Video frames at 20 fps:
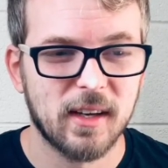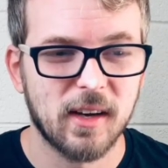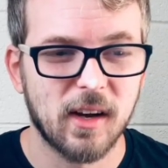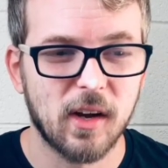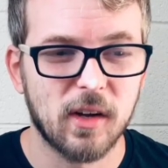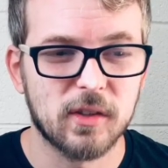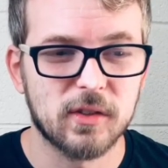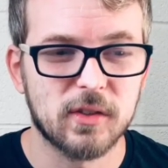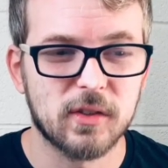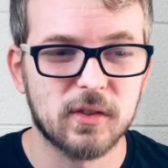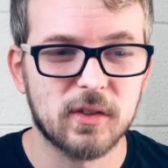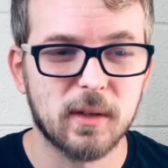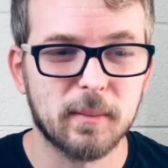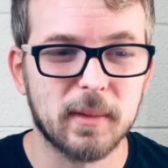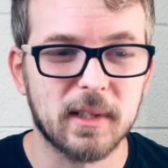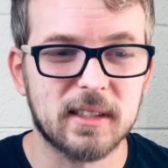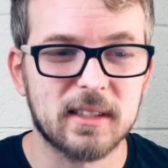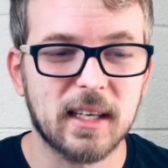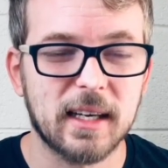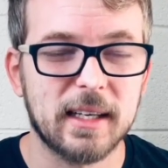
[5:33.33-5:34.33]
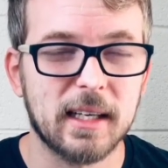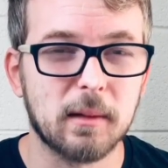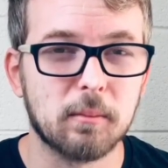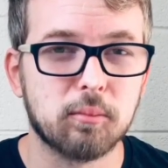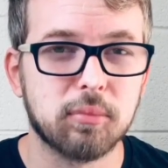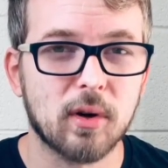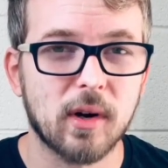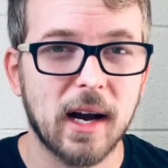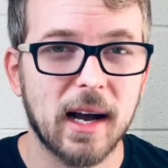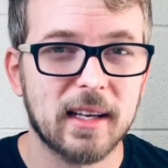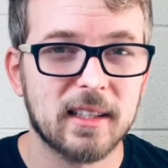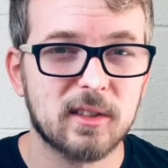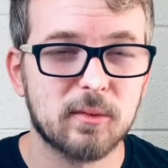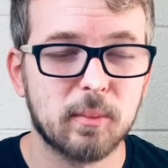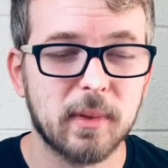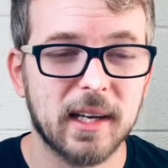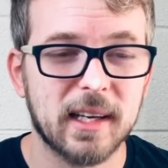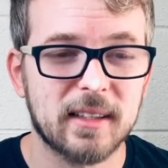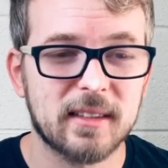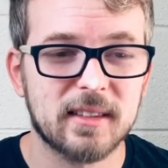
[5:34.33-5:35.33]
Also, some exciting
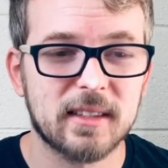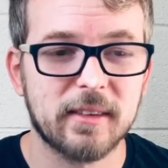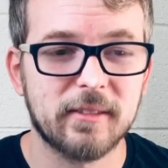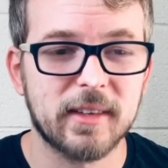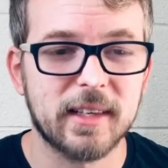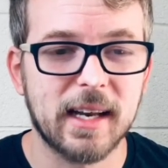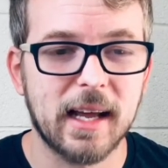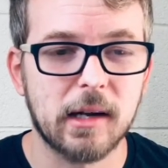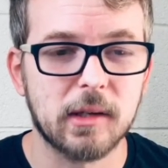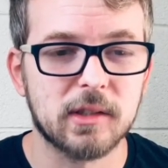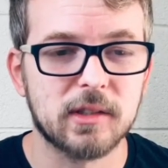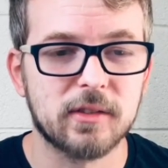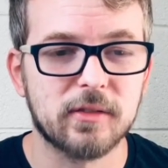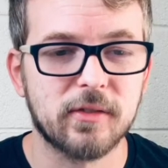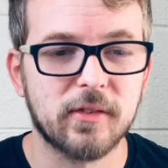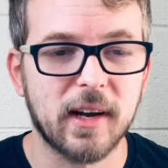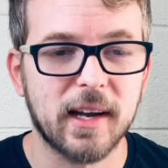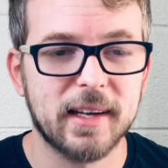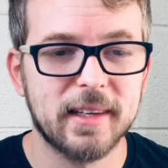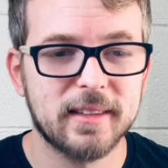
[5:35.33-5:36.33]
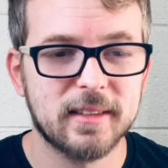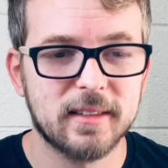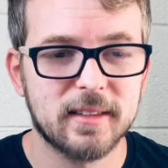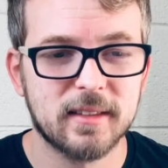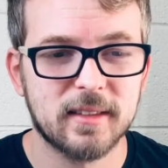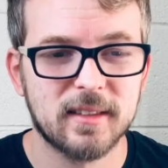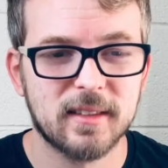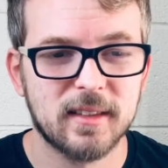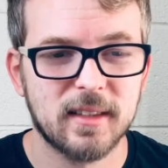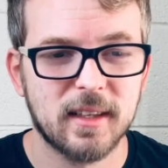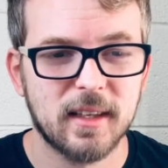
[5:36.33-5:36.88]
prospects have announced fights.